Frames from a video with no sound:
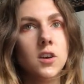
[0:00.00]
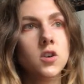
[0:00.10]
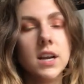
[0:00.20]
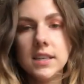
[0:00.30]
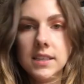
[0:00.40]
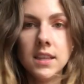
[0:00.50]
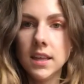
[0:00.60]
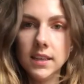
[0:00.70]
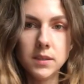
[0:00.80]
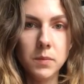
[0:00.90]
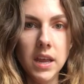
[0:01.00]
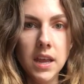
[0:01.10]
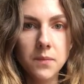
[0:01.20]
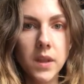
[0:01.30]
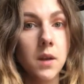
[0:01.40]
crazy thing to
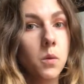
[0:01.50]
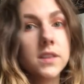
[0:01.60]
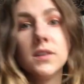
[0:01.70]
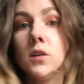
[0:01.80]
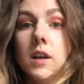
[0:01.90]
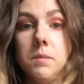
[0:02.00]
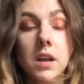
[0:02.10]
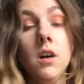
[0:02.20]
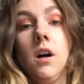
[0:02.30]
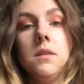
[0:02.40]
me, and it wasn't creepy at all.